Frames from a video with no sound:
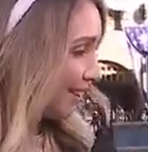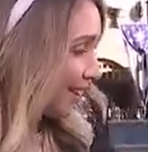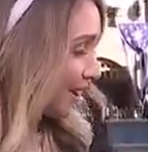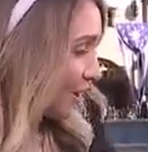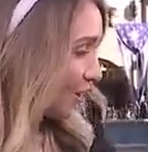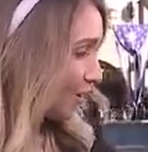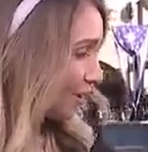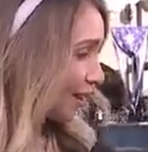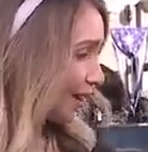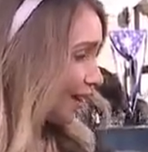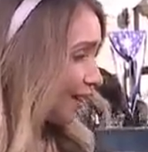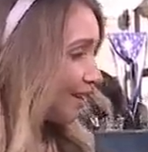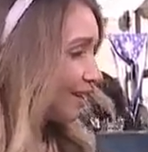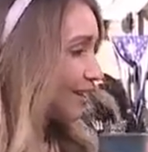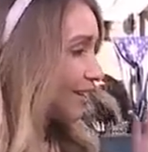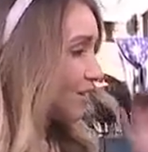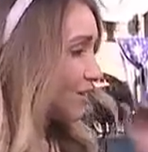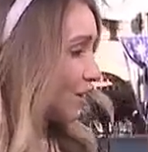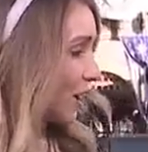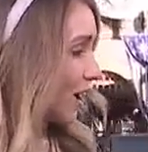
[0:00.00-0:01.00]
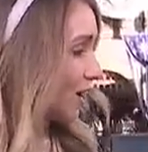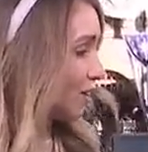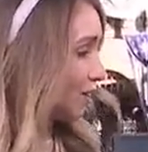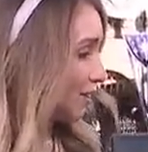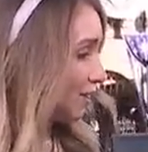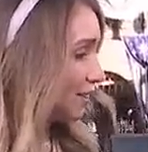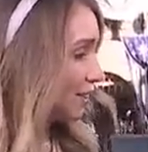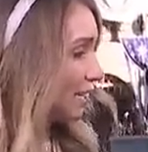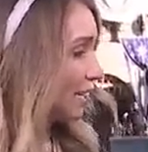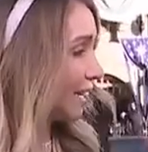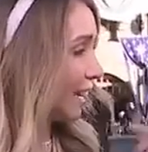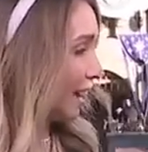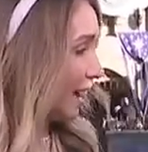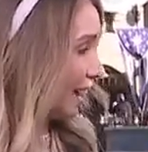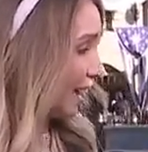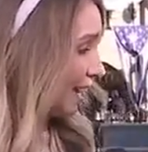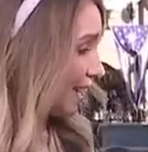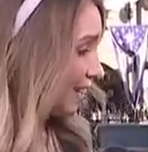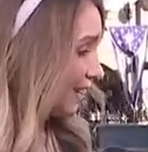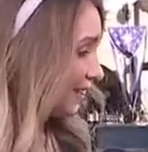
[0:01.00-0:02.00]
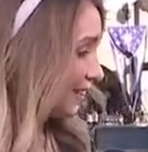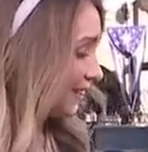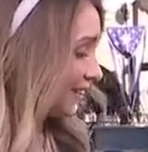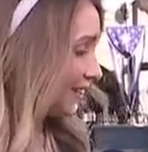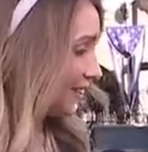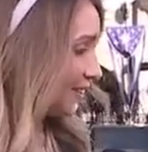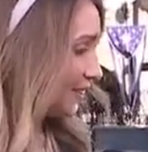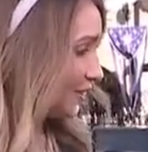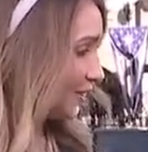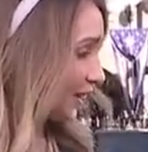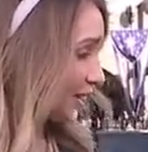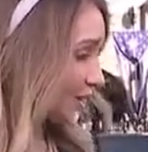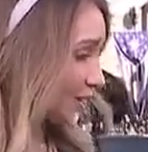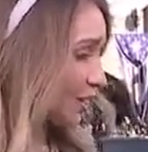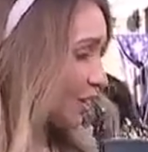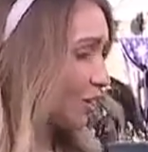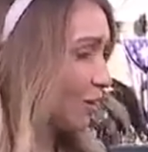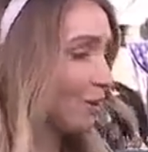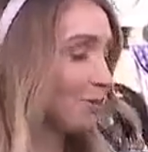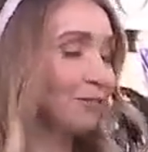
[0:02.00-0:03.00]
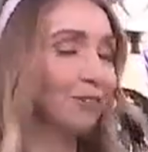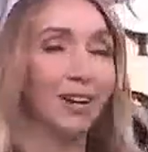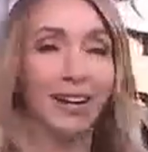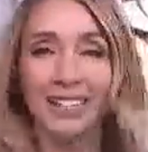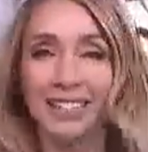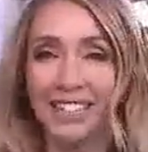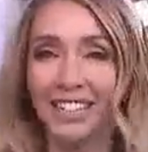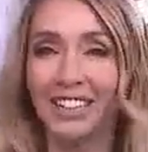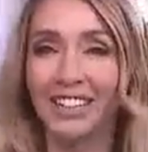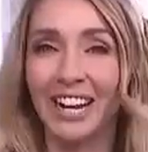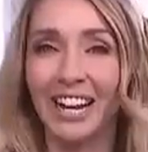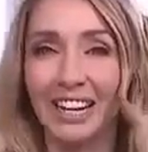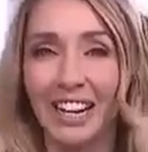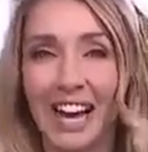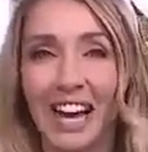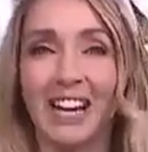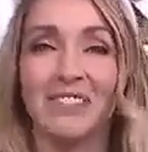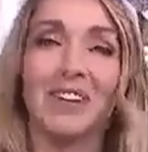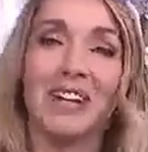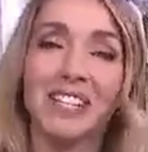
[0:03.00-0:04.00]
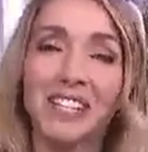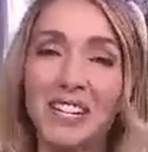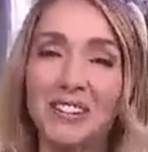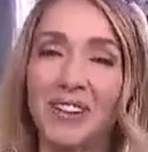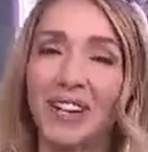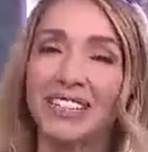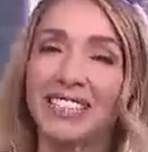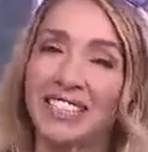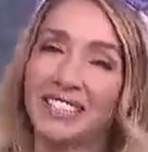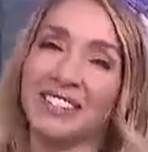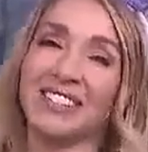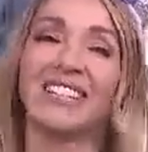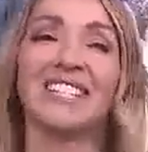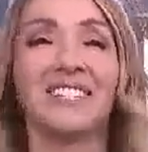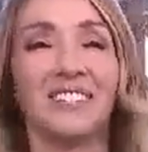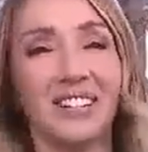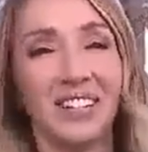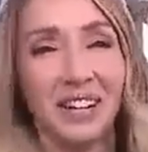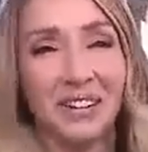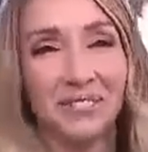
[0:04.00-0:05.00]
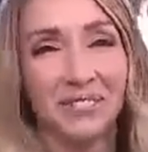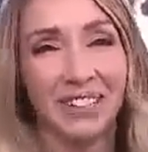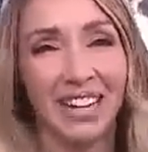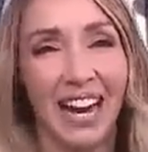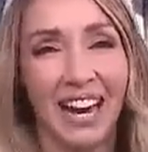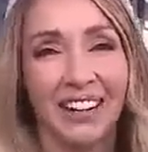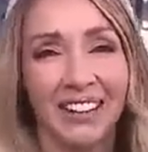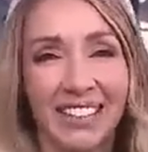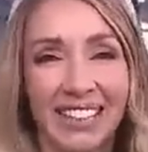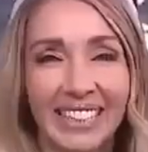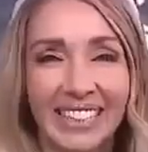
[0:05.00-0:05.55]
All right, Donald and I, that's going to do it for us here in Anaheim. I'll send it back to you in the studio for now.